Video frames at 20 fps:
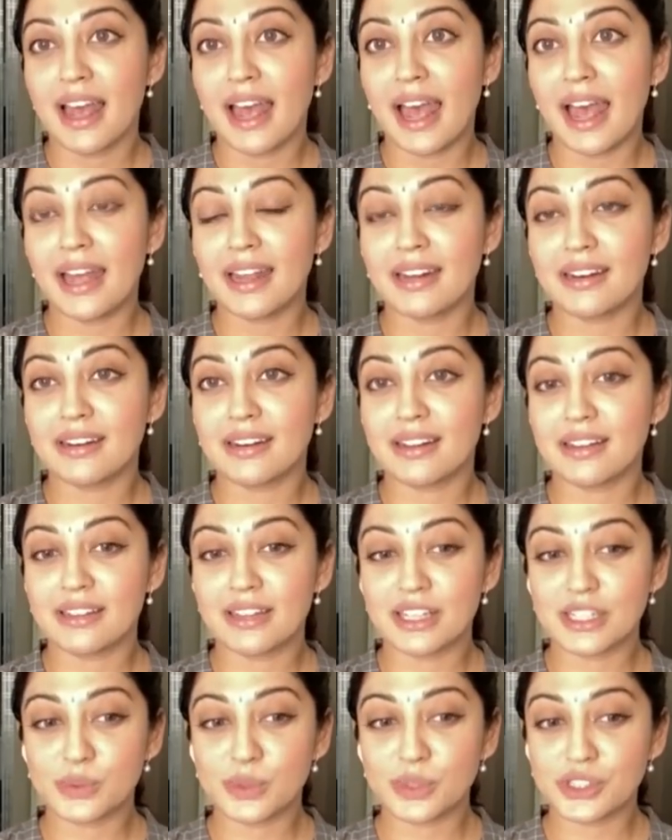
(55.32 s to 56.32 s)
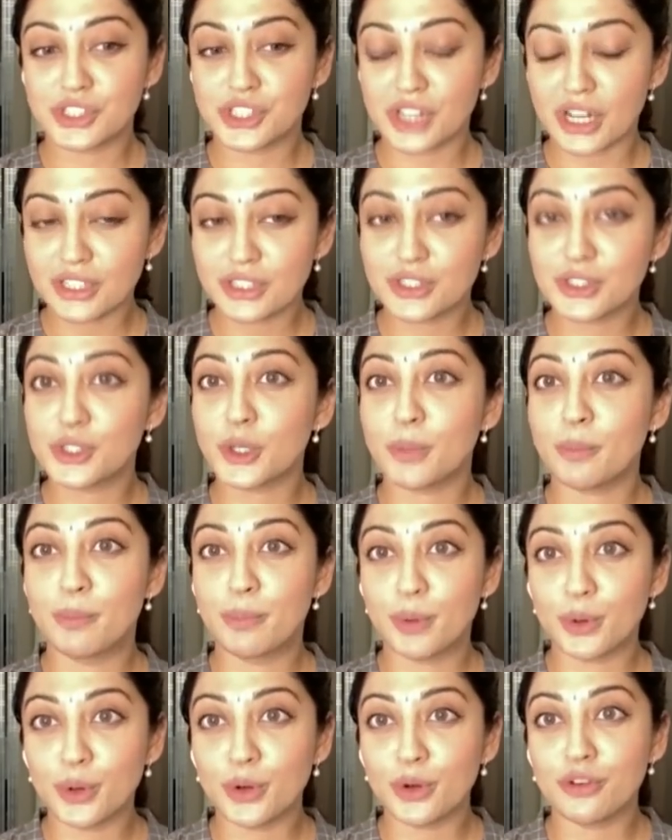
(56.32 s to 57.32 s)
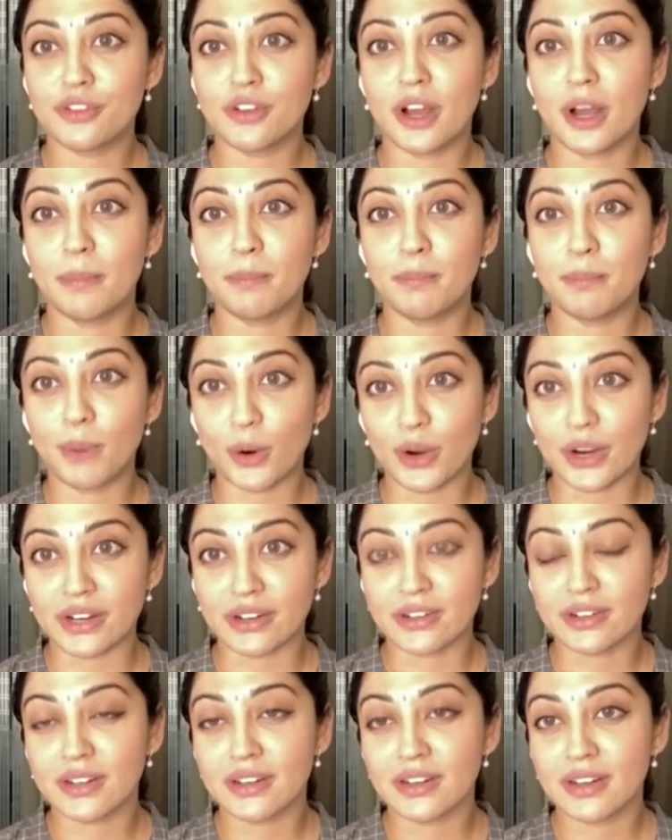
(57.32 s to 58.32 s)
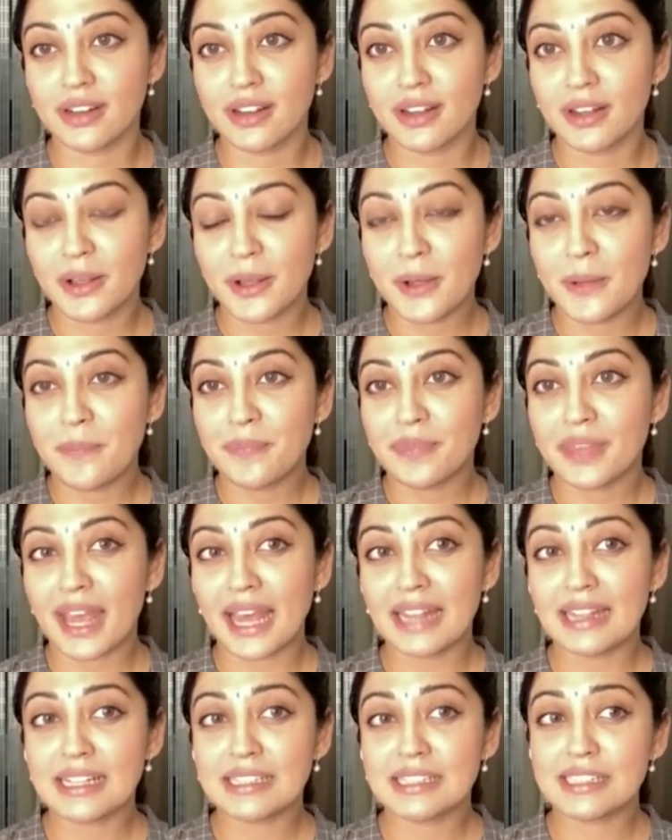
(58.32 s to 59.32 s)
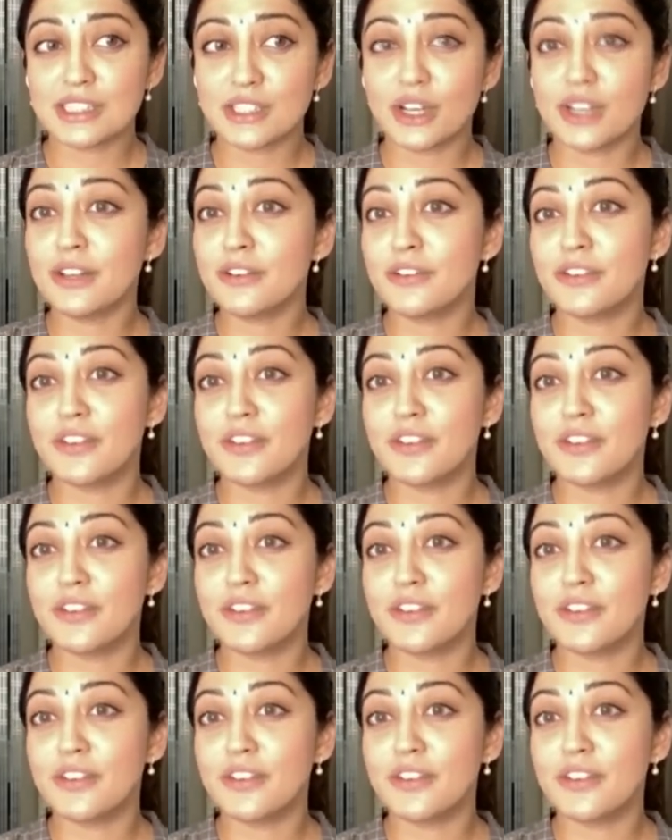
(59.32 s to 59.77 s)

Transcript: and this was just to prove a point. And this is not the